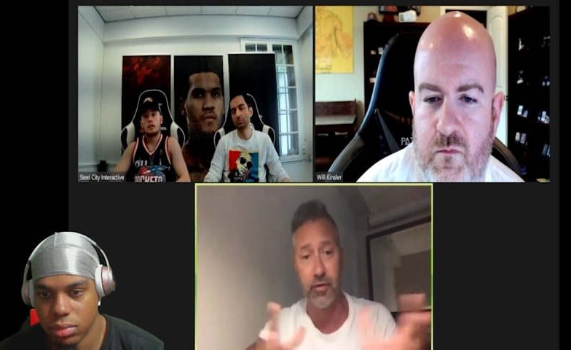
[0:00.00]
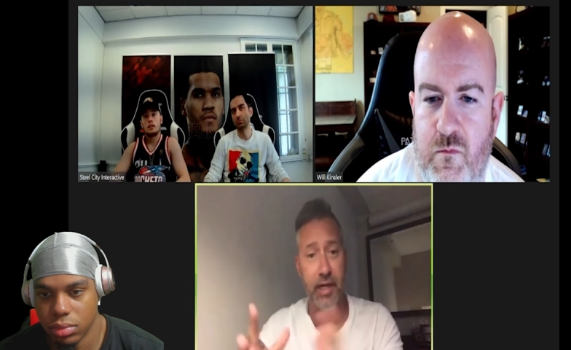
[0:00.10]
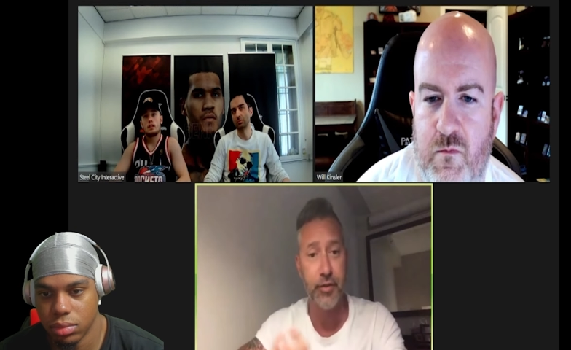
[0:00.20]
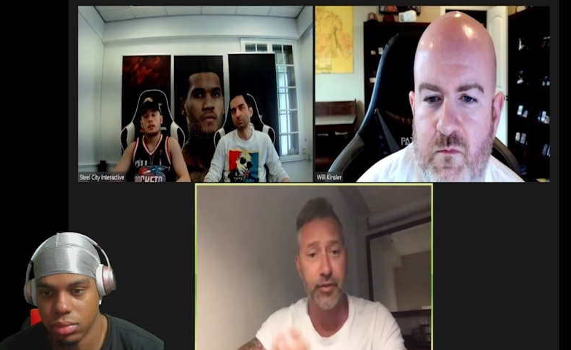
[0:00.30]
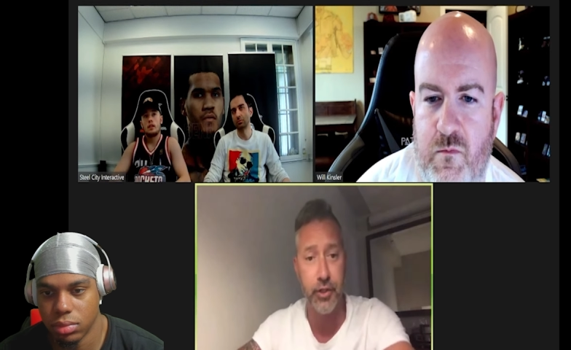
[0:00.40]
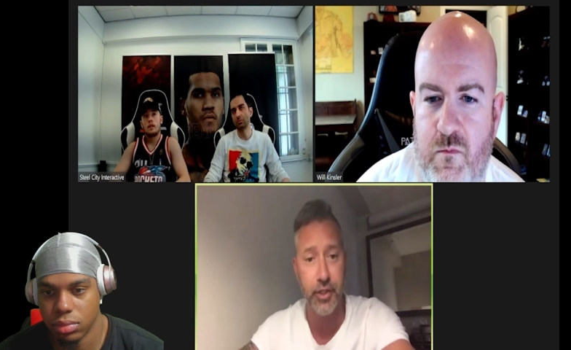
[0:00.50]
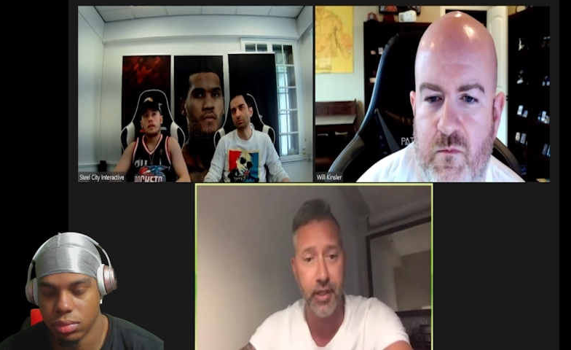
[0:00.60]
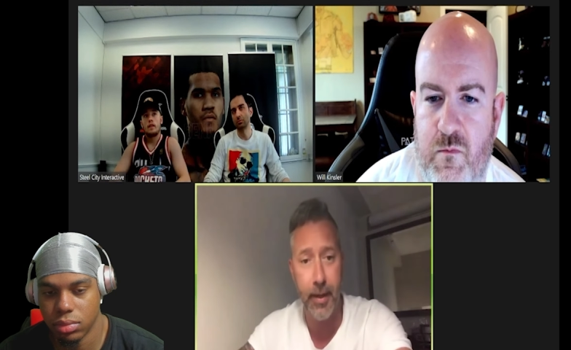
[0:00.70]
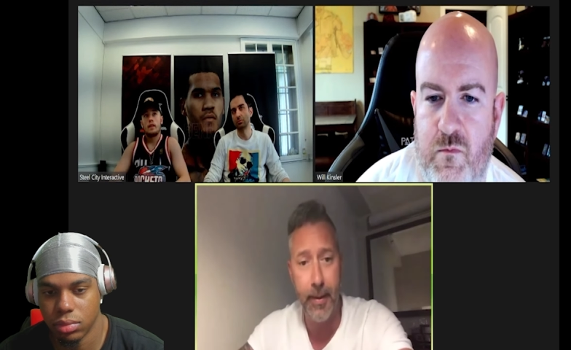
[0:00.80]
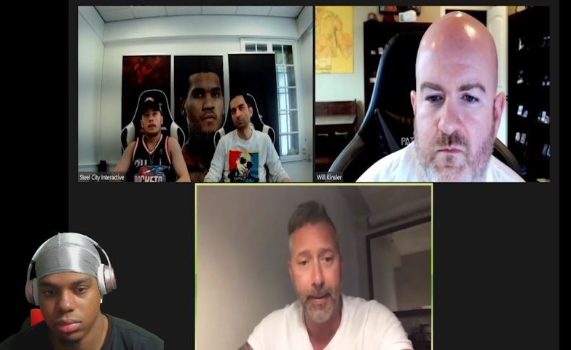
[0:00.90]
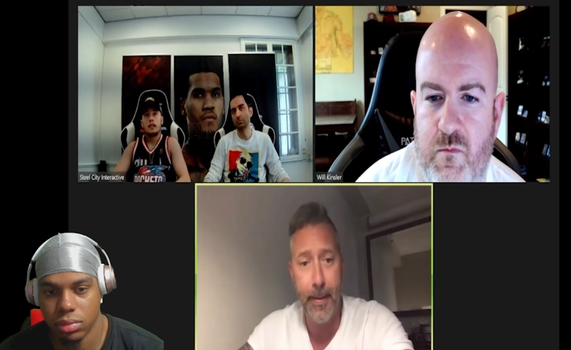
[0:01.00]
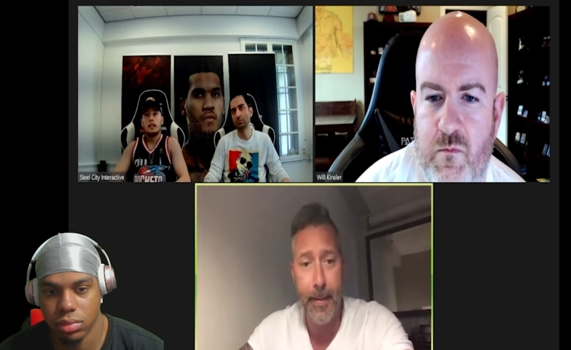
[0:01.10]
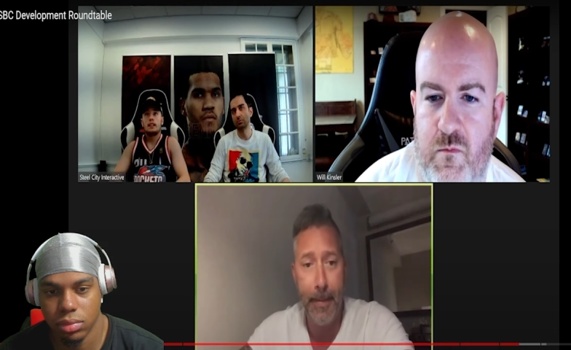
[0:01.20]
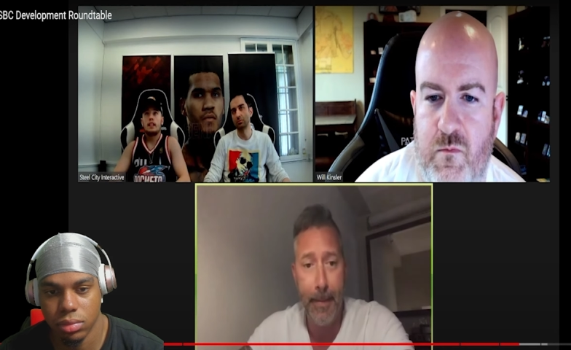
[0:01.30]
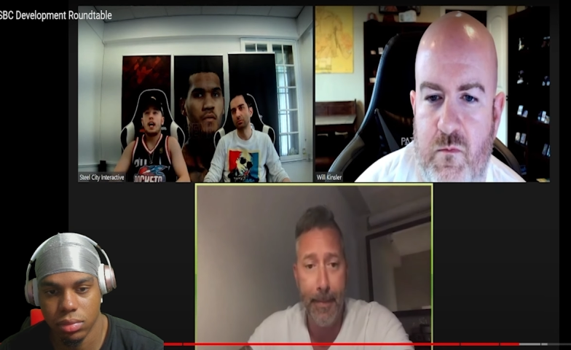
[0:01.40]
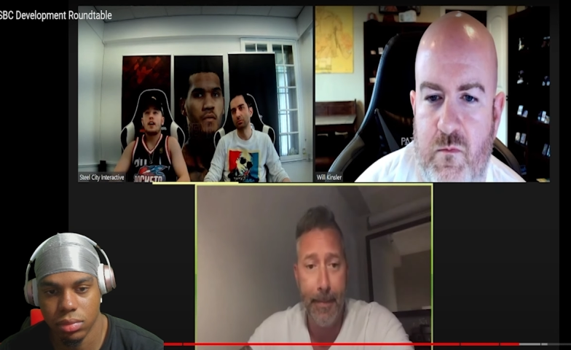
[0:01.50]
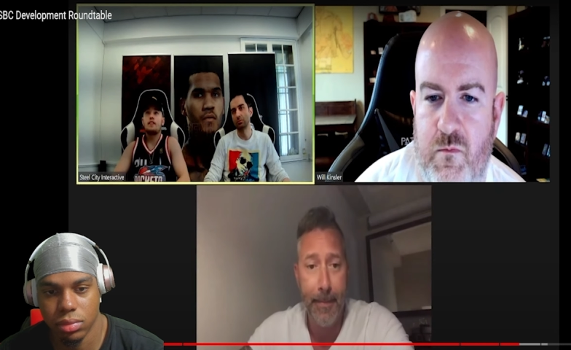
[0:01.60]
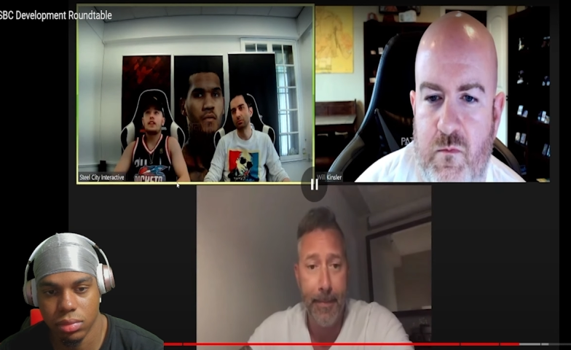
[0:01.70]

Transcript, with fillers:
Speaker 1: or vice versa? Yeah, I